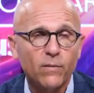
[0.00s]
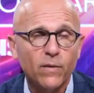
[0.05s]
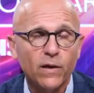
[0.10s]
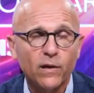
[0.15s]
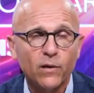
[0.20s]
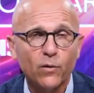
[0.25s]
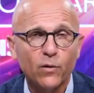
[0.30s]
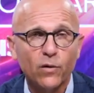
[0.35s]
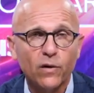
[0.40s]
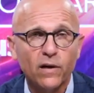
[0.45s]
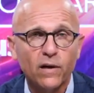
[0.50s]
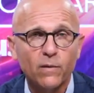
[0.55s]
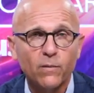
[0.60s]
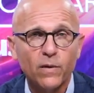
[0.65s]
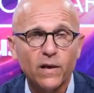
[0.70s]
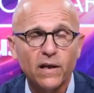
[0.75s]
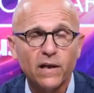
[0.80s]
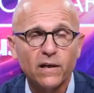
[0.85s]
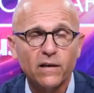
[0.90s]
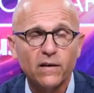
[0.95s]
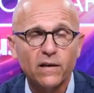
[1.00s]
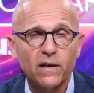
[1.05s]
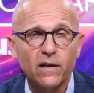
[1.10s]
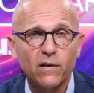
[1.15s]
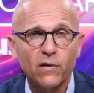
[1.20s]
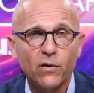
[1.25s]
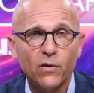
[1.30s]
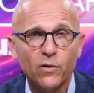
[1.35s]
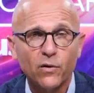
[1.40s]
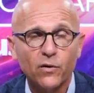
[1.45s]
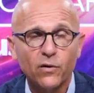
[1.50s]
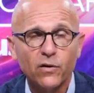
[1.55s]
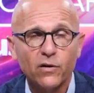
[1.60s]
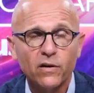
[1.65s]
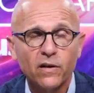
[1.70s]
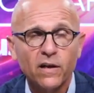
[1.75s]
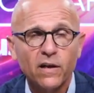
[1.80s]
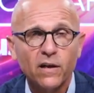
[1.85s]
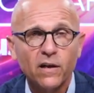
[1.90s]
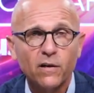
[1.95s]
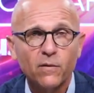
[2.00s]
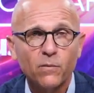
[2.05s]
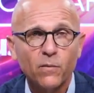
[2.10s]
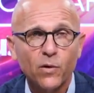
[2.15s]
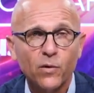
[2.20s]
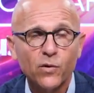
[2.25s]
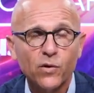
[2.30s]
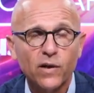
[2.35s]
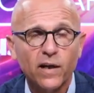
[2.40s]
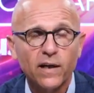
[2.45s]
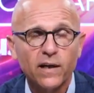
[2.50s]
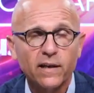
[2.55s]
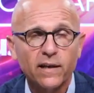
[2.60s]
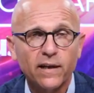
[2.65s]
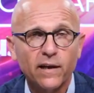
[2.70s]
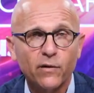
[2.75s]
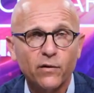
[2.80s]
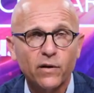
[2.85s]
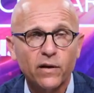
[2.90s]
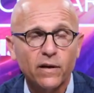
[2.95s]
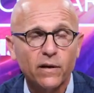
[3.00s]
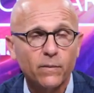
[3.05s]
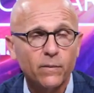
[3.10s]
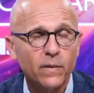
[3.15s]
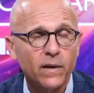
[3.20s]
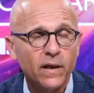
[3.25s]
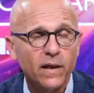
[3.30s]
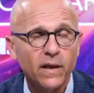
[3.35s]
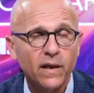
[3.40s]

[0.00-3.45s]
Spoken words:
minority being the third most likely outcome.